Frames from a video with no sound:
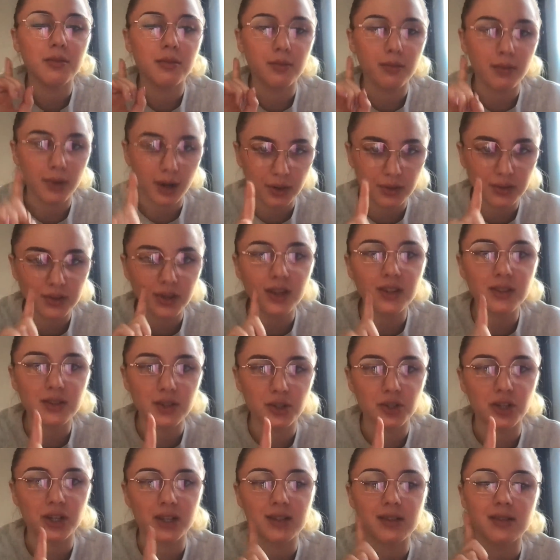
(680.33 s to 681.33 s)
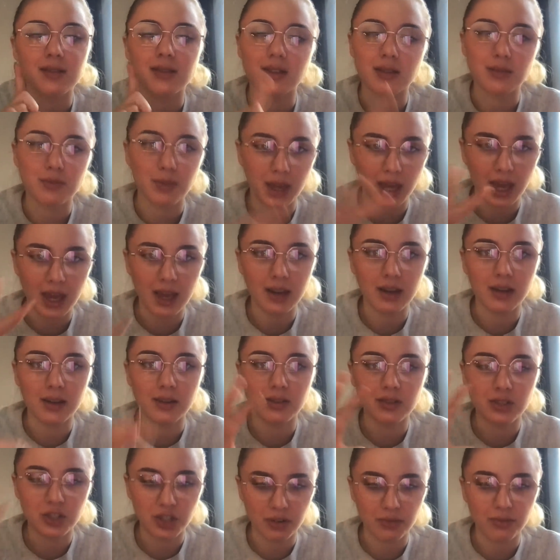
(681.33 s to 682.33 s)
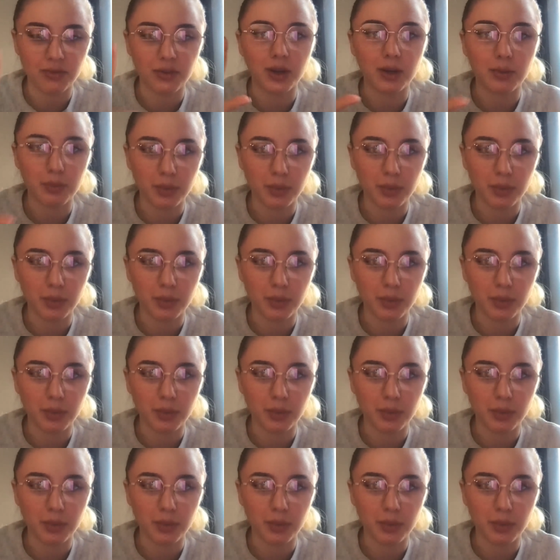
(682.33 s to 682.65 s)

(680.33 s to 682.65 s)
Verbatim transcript: What I was going to address is this Mikayla Jeffree